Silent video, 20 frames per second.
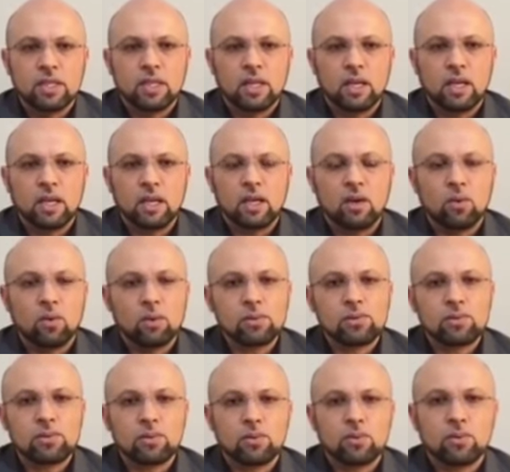Uh,
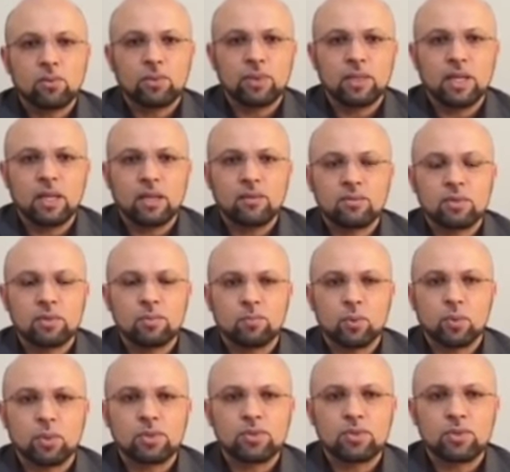also, we have
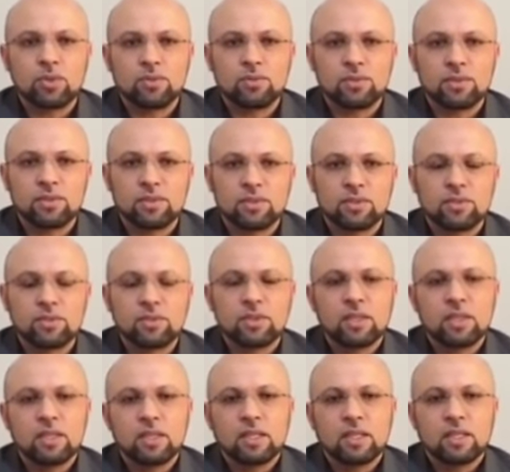support services
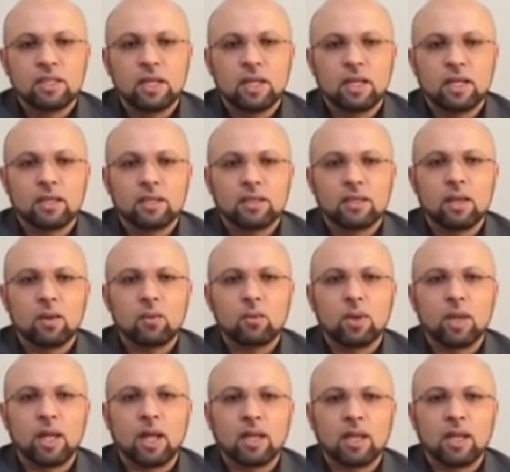uh, that
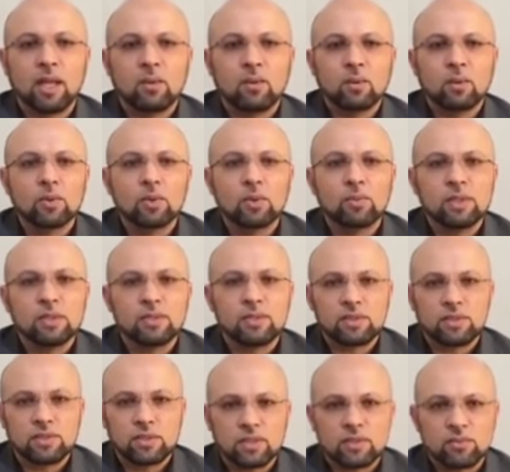will allow you to be
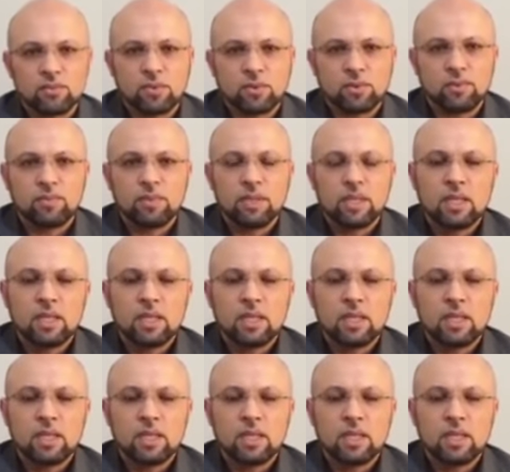successful.